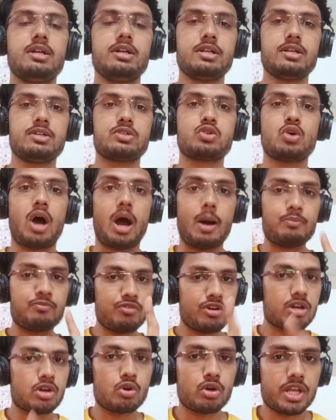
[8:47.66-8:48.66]
So
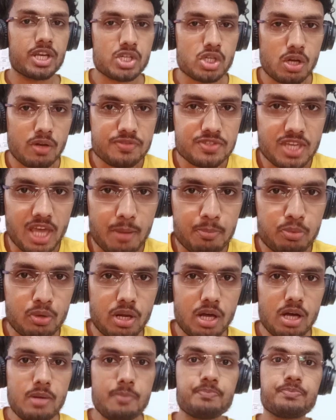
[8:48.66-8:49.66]
upward rotation of
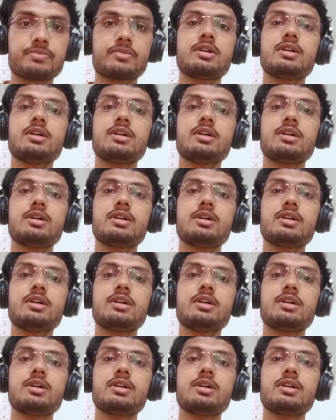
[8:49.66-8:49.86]
scapula.